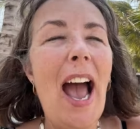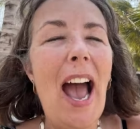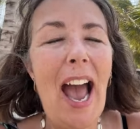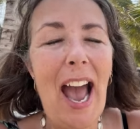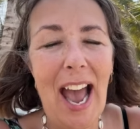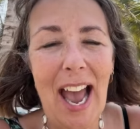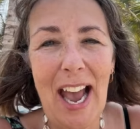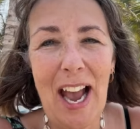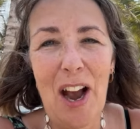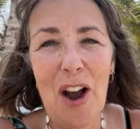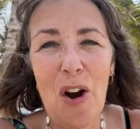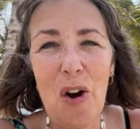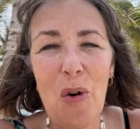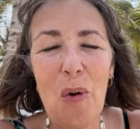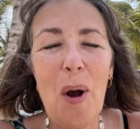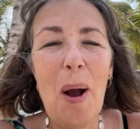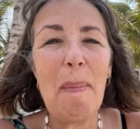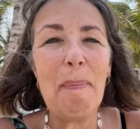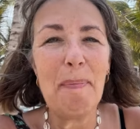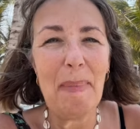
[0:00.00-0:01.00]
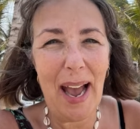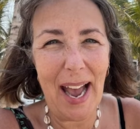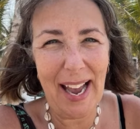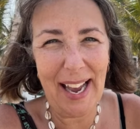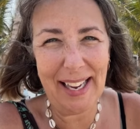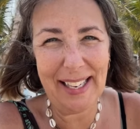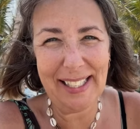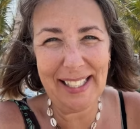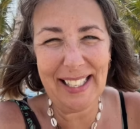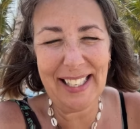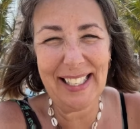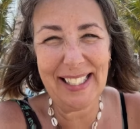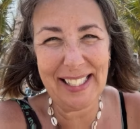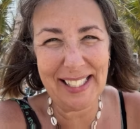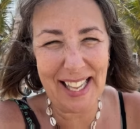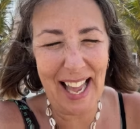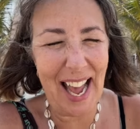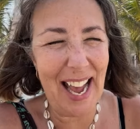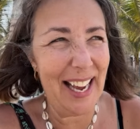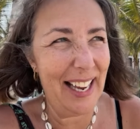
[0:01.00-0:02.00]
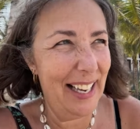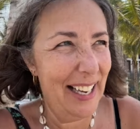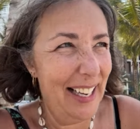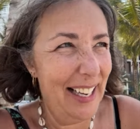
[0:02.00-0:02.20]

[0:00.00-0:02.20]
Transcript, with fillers: How mad is that?